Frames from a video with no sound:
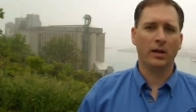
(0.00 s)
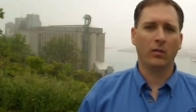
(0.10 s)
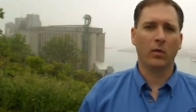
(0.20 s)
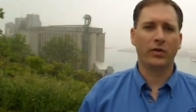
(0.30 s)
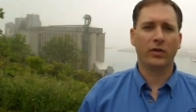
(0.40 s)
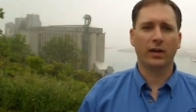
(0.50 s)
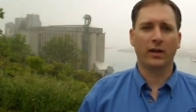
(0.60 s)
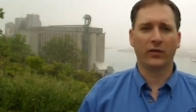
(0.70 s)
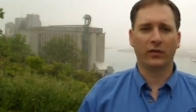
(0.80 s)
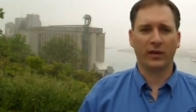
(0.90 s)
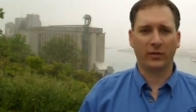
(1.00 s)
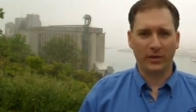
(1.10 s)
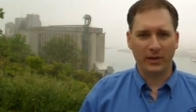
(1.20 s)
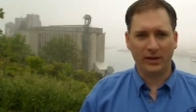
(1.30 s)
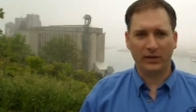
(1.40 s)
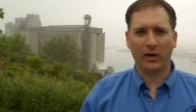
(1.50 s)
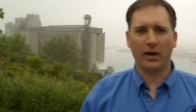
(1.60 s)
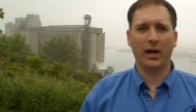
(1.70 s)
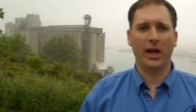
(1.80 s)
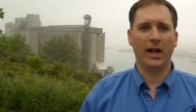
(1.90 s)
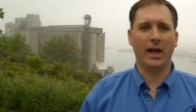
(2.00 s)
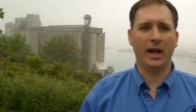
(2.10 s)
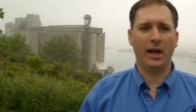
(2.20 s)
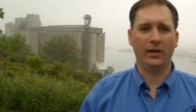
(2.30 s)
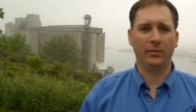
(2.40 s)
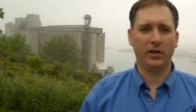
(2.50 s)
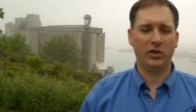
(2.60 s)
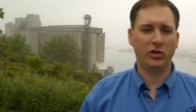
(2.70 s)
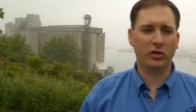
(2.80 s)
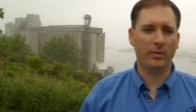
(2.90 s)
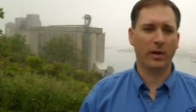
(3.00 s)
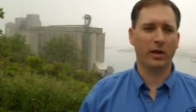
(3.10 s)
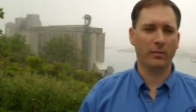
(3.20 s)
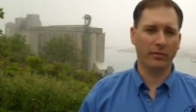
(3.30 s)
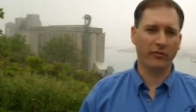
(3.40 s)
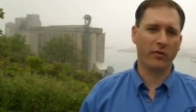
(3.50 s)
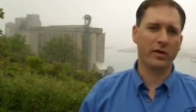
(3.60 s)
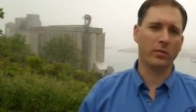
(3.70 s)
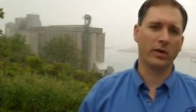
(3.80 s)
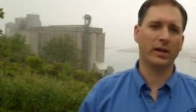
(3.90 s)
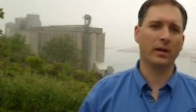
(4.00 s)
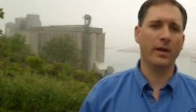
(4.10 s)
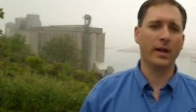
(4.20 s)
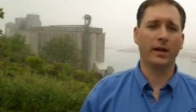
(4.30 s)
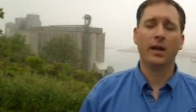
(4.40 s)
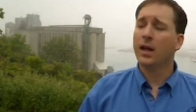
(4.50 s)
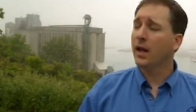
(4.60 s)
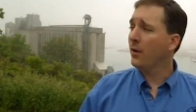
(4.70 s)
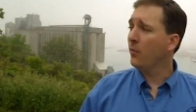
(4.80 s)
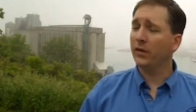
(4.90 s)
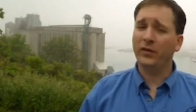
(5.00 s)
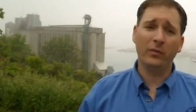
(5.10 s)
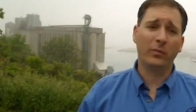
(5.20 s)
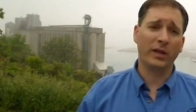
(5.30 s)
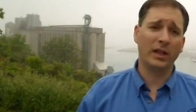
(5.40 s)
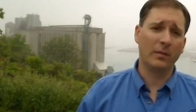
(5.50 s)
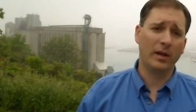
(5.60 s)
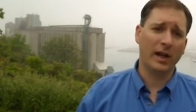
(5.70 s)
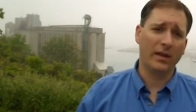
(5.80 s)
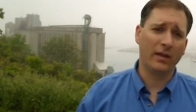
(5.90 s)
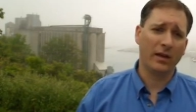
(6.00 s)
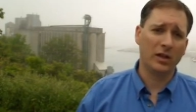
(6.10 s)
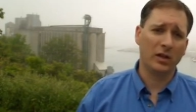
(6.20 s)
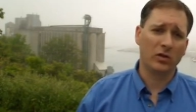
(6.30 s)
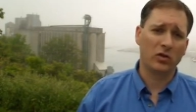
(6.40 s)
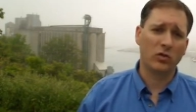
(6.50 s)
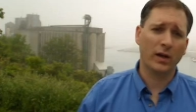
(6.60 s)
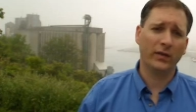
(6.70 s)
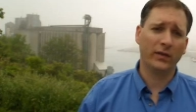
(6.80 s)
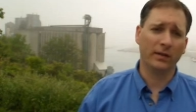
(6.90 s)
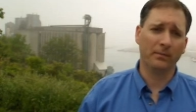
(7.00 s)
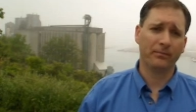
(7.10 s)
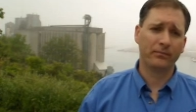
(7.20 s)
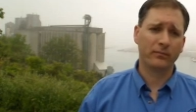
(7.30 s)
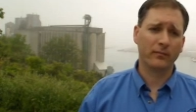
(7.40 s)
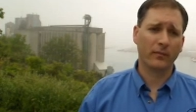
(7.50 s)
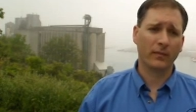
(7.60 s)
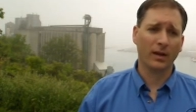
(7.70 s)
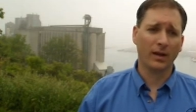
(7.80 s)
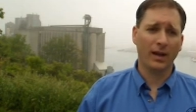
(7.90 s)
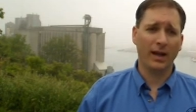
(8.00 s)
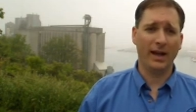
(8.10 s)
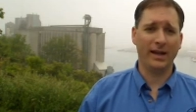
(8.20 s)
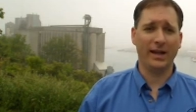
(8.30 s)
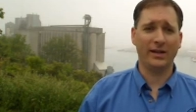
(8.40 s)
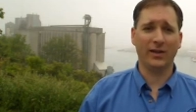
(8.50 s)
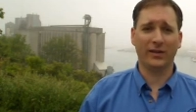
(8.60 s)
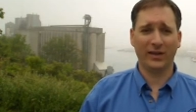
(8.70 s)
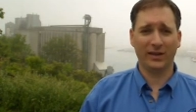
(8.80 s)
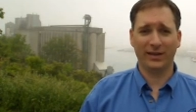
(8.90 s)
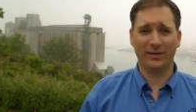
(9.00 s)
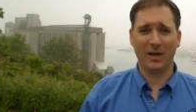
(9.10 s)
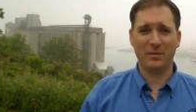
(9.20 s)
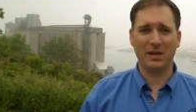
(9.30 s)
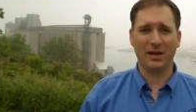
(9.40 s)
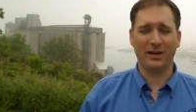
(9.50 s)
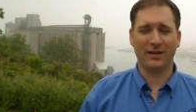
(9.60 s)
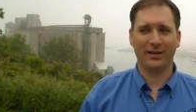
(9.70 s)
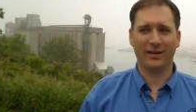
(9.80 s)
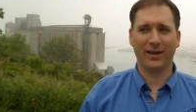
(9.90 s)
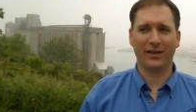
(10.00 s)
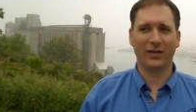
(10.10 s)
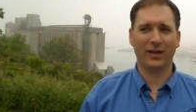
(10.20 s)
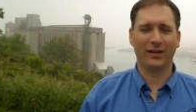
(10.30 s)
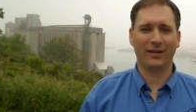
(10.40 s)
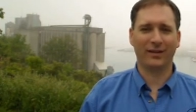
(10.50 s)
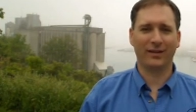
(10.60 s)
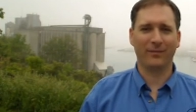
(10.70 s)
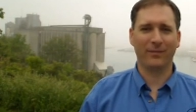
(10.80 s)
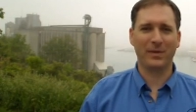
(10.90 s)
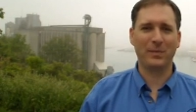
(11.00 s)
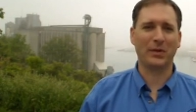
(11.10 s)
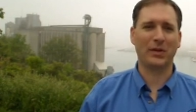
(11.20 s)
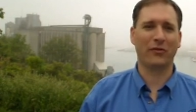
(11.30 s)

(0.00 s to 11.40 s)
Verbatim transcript: what their levels of expertise are, and, and be sure about it before you bring them in. And once you bring them in, I, you know, trust them. And I know that's a maybe a, a people are going